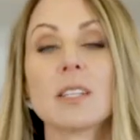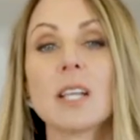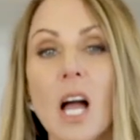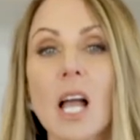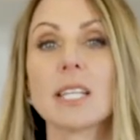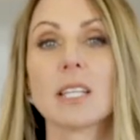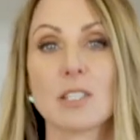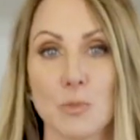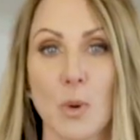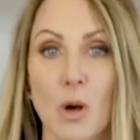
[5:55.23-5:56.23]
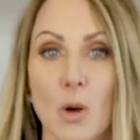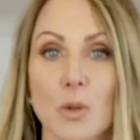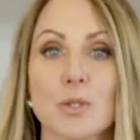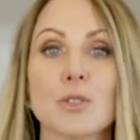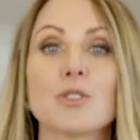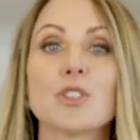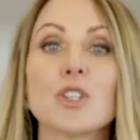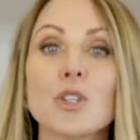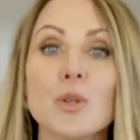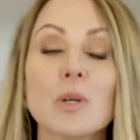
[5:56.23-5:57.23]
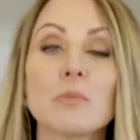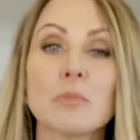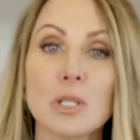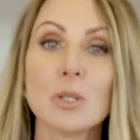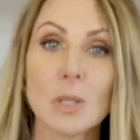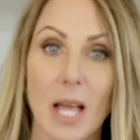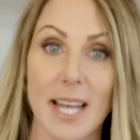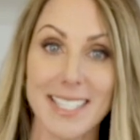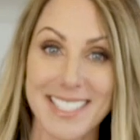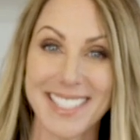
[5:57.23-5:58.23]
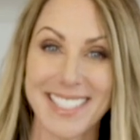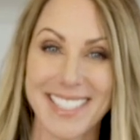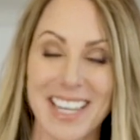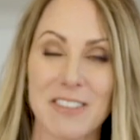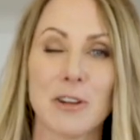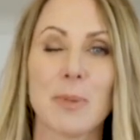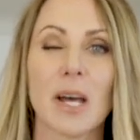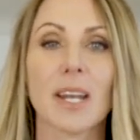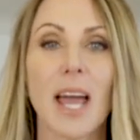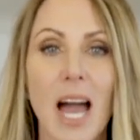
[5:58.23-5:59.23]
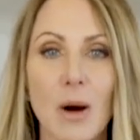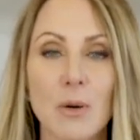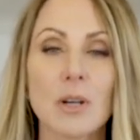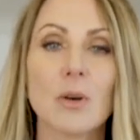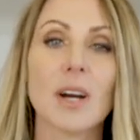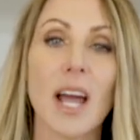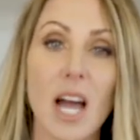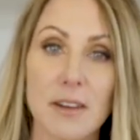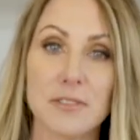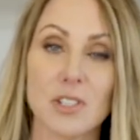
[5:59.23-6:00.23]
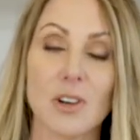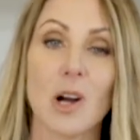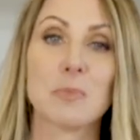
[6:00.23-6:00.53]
not exposed to blue light for about an hour or after, our